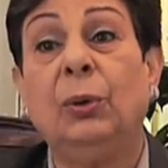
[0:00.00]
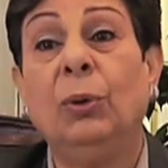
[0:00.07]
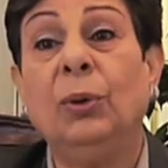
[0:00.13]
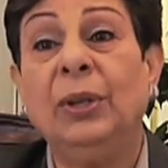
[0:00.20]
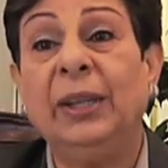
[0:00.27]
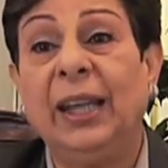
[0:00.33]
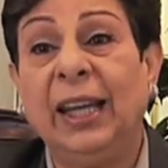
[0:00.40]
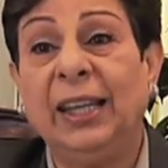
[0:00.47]

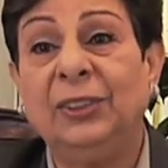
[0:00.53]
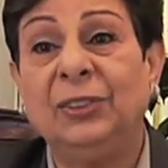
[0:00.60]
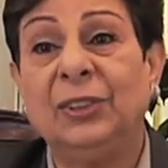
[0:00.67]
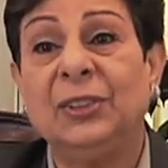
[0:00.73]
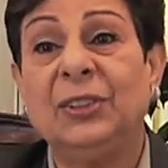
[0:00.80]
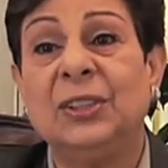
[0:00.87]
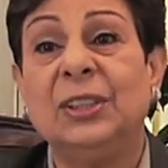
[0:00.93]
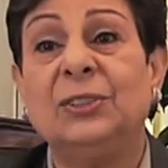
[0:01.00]
all the
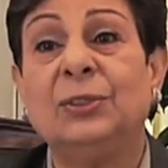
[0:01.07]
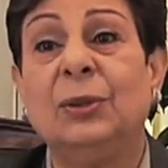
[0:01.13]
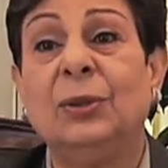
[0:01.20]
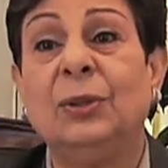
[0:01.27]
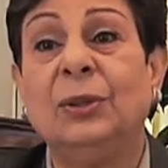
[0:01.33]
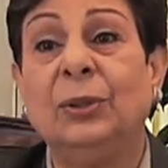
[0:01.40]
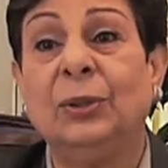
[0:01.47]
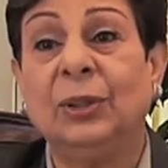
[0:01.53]
agencies,
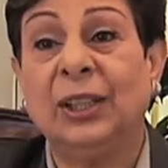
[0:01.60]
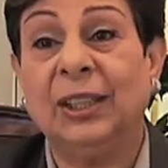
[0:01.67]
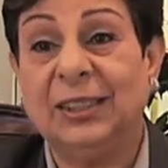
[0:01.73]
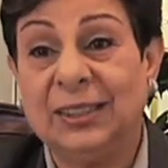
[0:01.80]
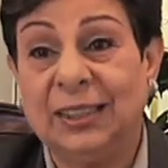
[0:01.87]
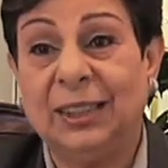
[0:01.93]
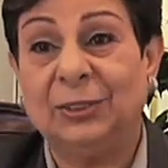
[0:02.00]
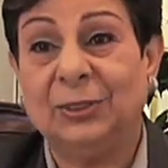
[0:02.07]
all the
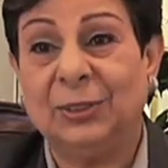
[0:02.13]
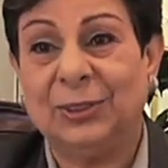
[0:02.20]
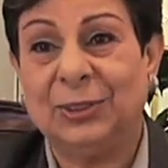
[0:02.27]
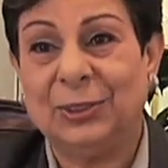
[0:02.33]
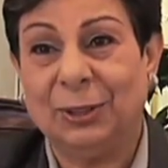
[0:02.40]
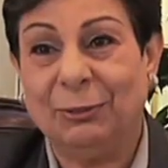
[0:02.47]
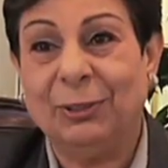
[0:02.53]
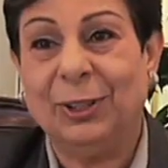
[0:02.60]

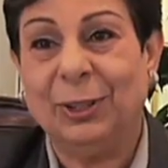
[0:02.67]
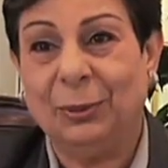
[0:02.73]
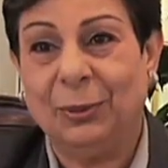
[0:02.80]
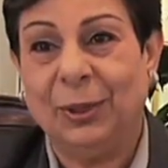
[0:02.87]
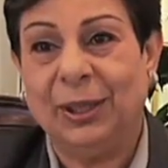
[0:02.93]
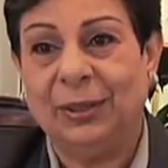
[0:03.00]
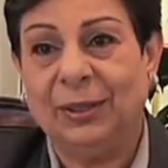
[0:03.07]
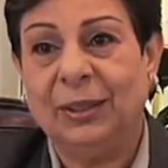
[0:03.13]
organizations of the
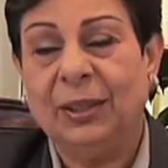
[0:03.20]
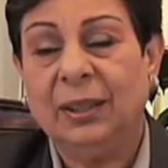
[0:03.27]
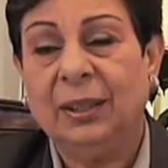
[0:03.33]
UN,